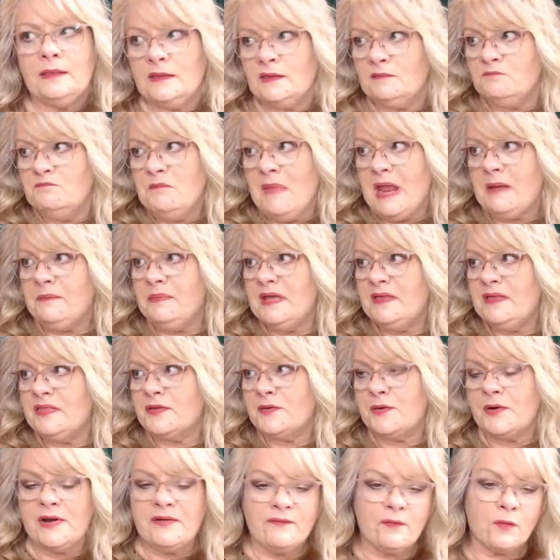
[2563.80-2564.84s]
Maybe
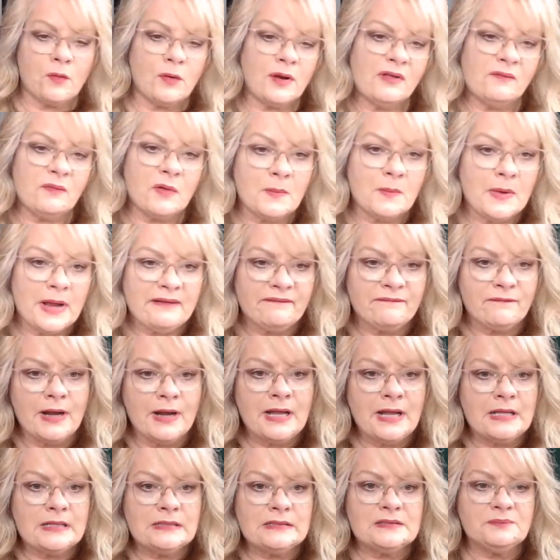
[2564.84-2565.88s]
30, 40 of them are my
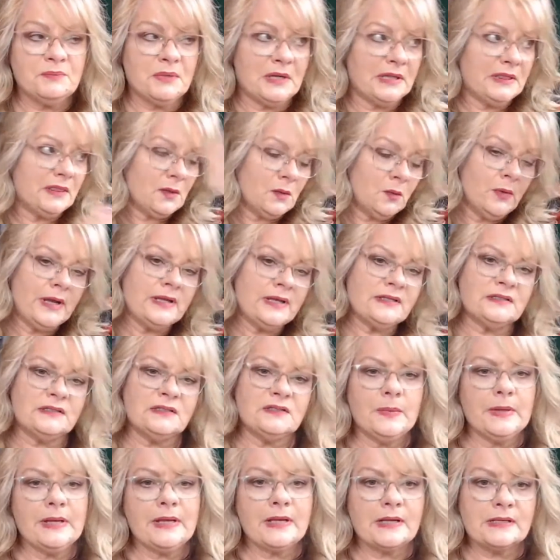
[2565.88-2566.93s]
friends, but the rest is
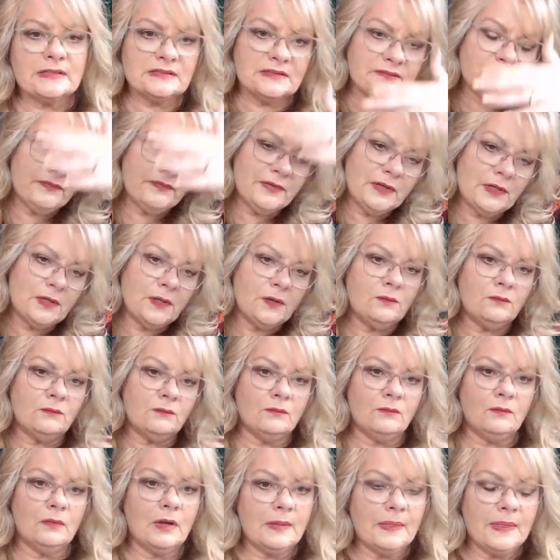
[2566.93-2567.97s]
because of,
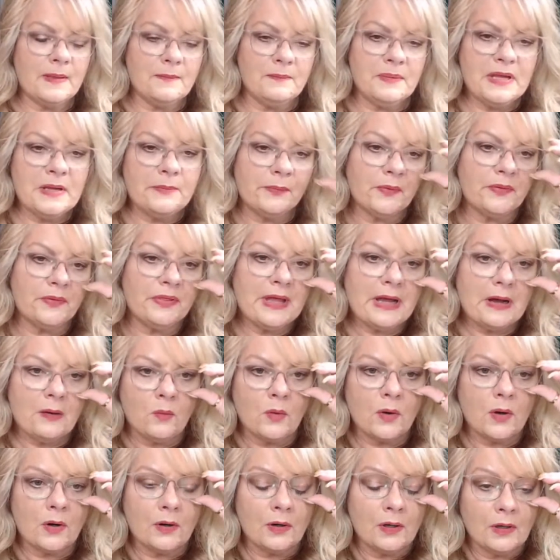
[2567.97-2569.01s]
the people that
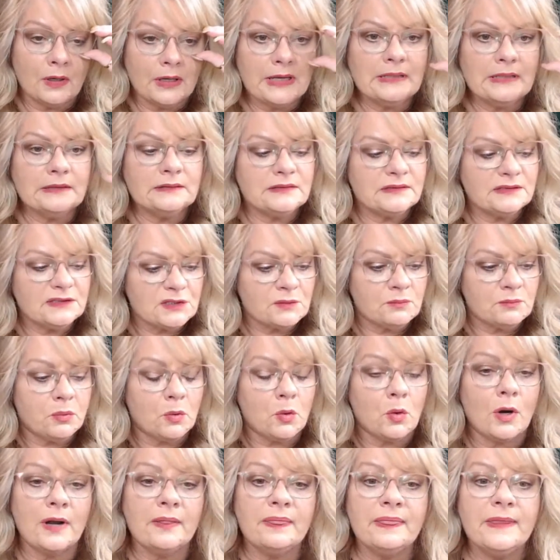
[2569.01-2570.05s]
were looking to
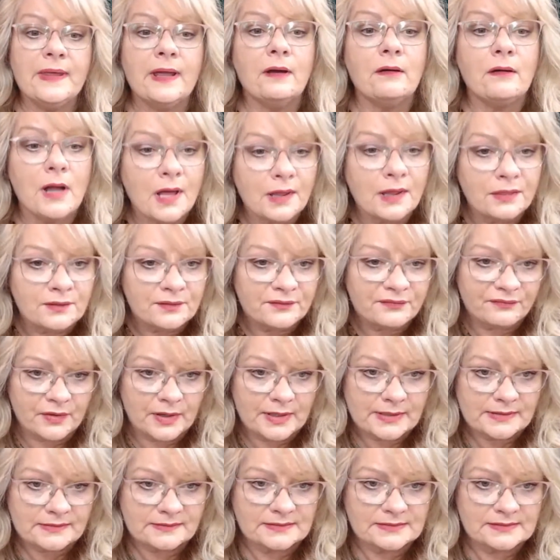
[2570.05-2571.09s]
support their other
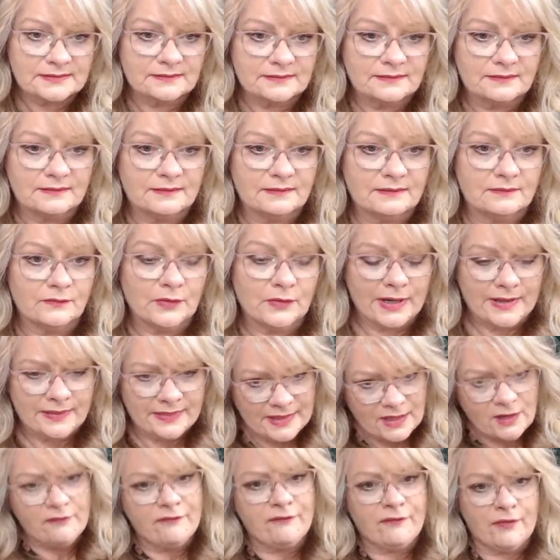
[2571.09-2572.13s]
friends, right?
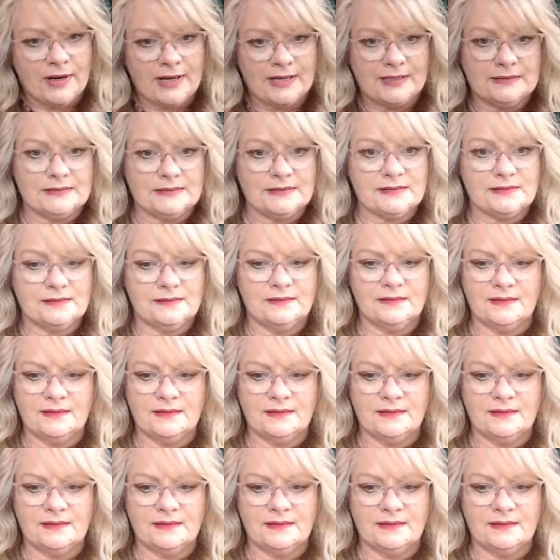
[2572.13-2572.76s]
Their friends.